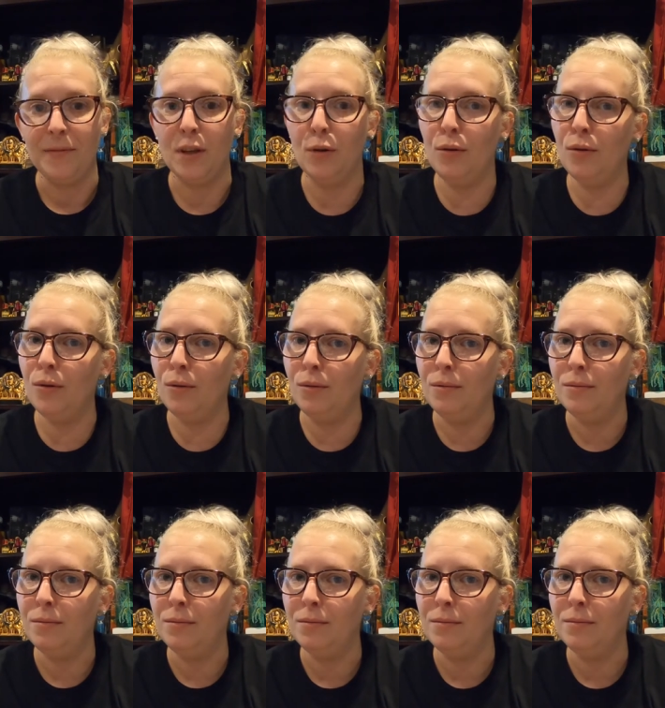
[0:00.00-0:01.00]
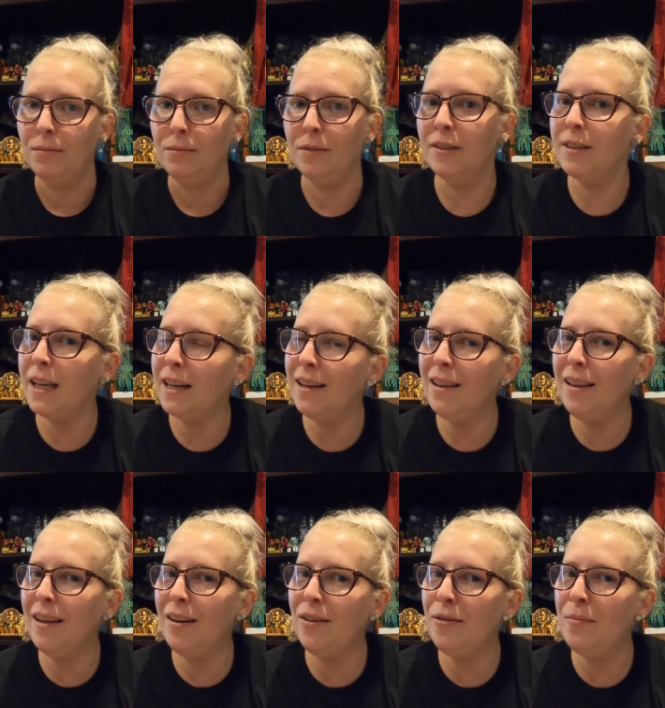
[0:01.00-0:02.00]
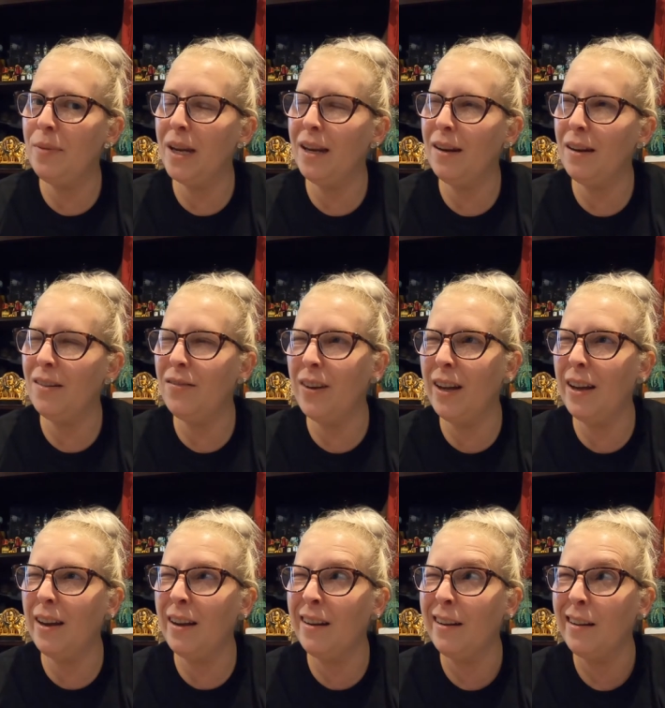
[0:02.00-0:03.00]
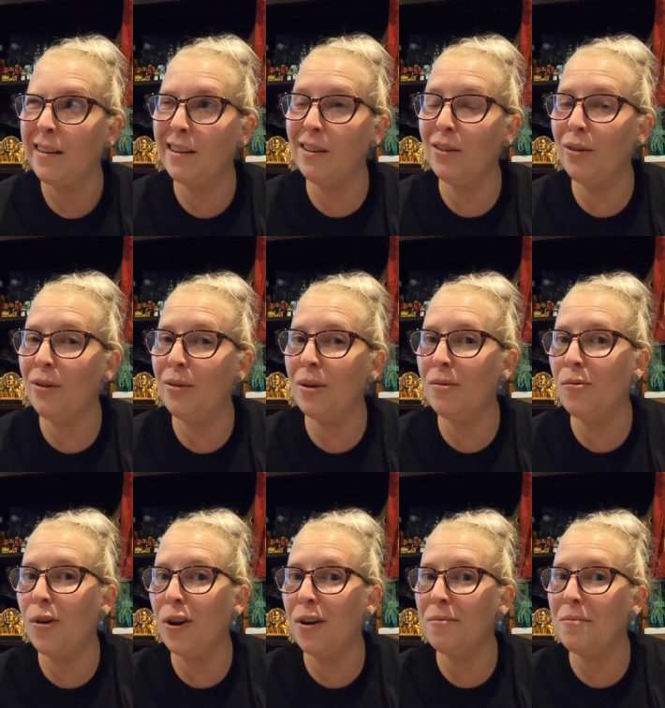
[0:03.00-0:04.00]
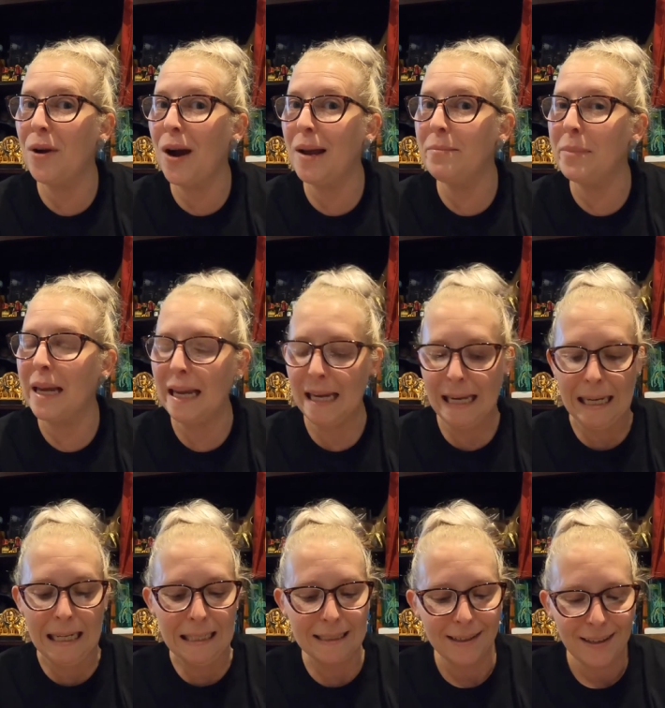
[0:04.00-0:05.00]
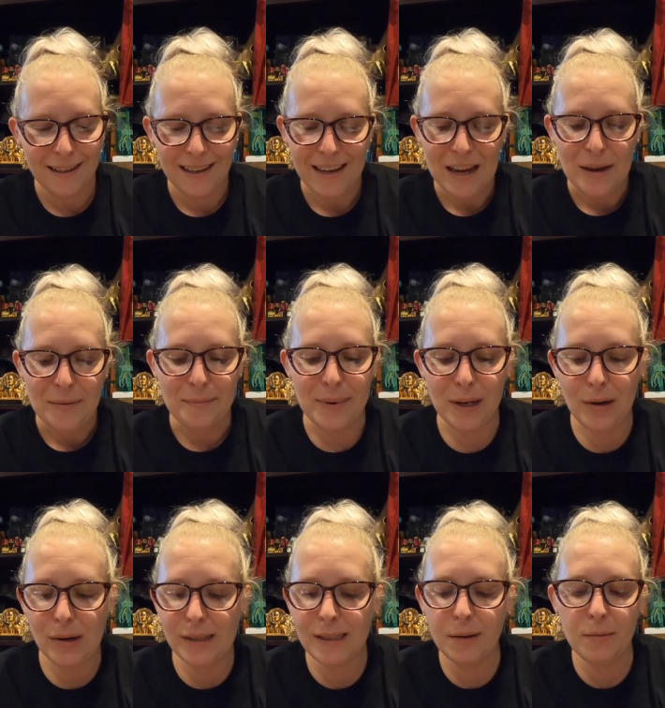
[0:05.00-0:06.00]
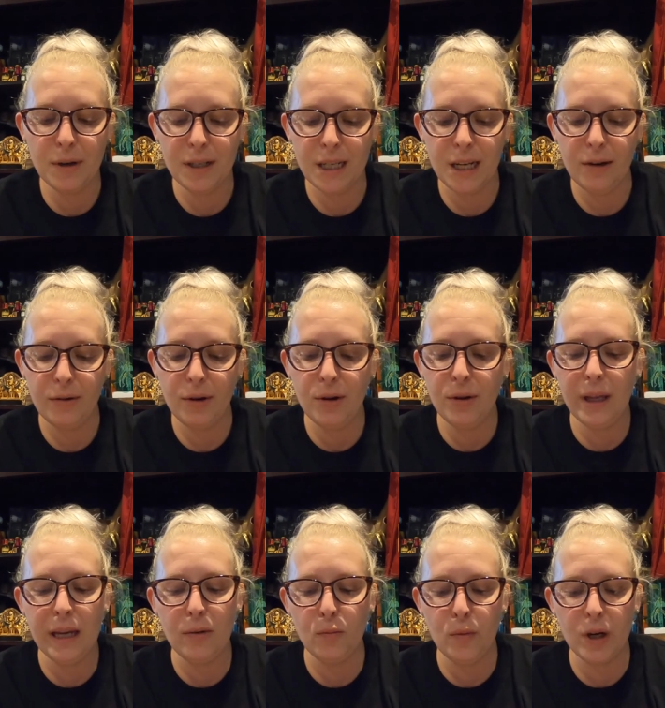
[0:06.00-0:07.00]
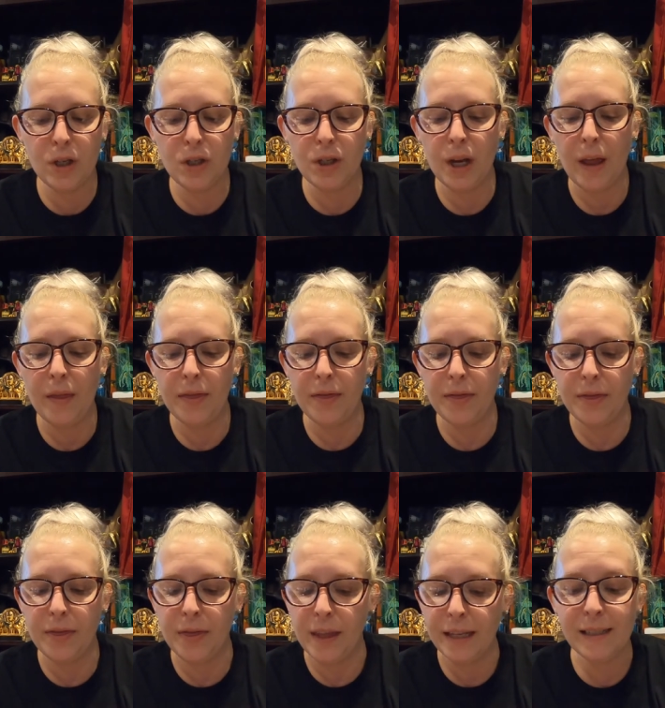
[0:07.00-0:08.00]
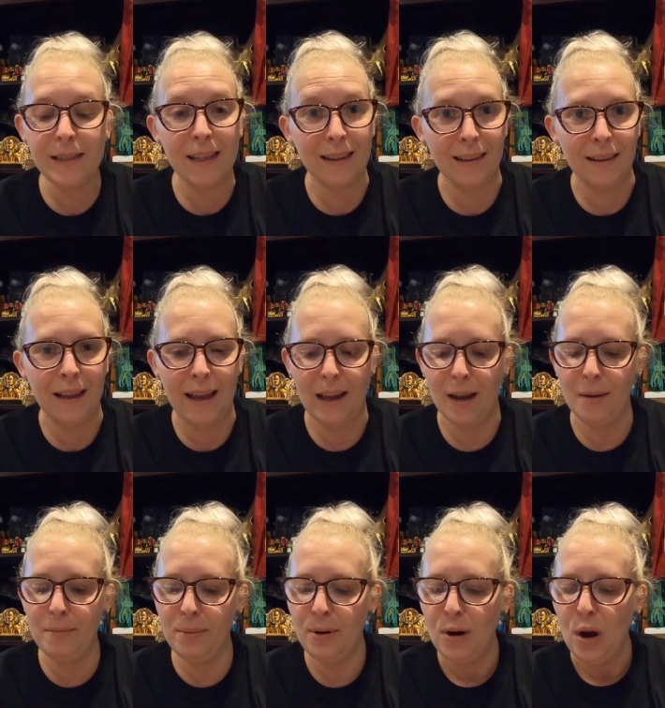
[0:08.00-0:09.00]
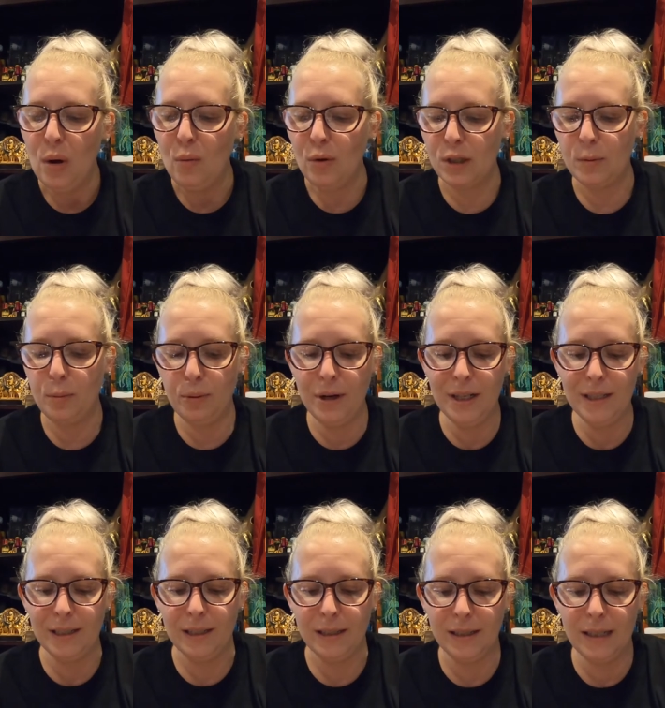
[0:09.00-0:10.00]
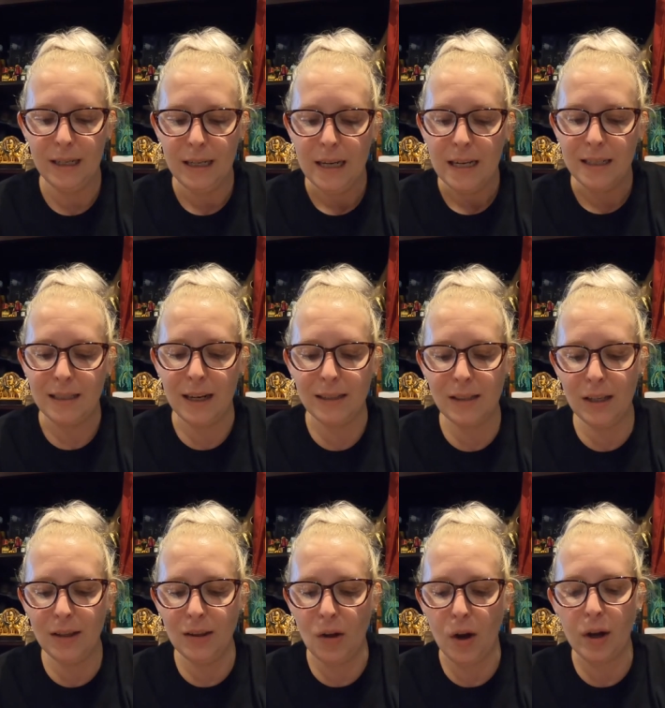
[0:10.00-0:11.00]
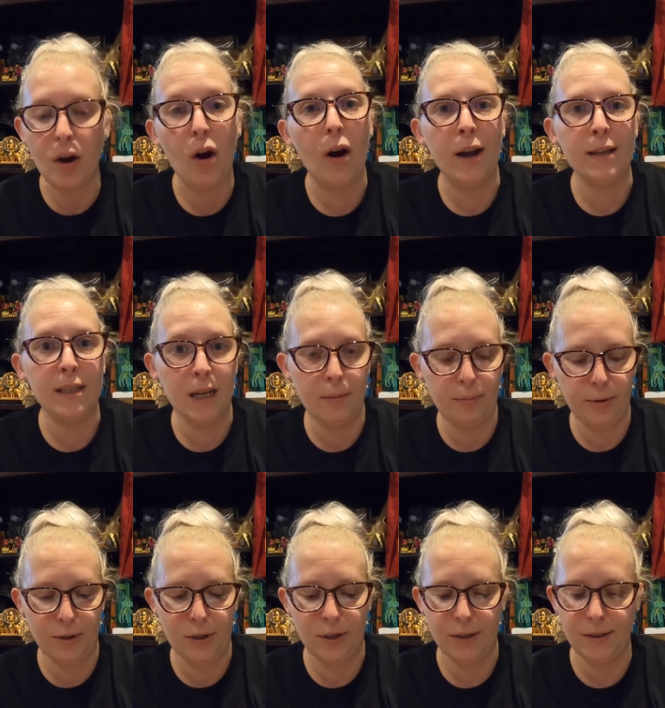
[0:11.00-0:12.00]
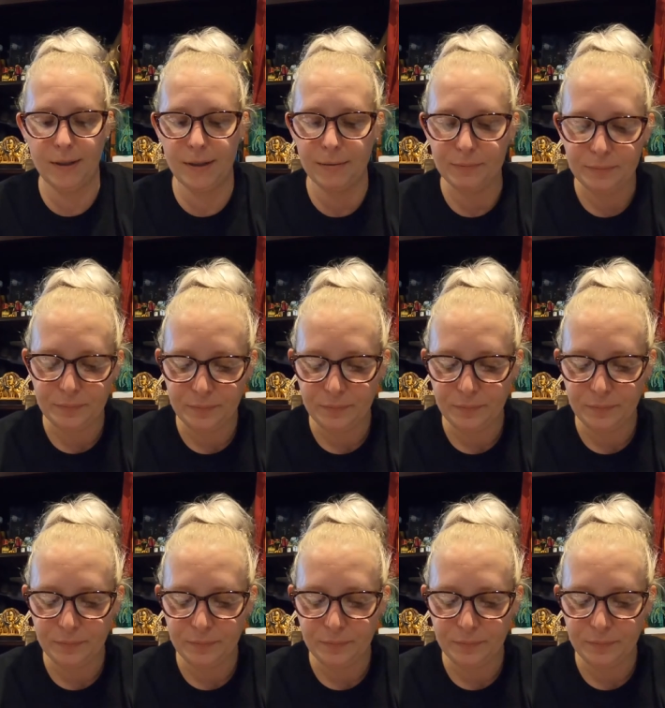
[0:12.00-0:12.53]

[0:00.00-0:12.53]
No. Was that a little bit of a clue in what it might be? Because the material in which this lamp was printed doesn't like high temperatures.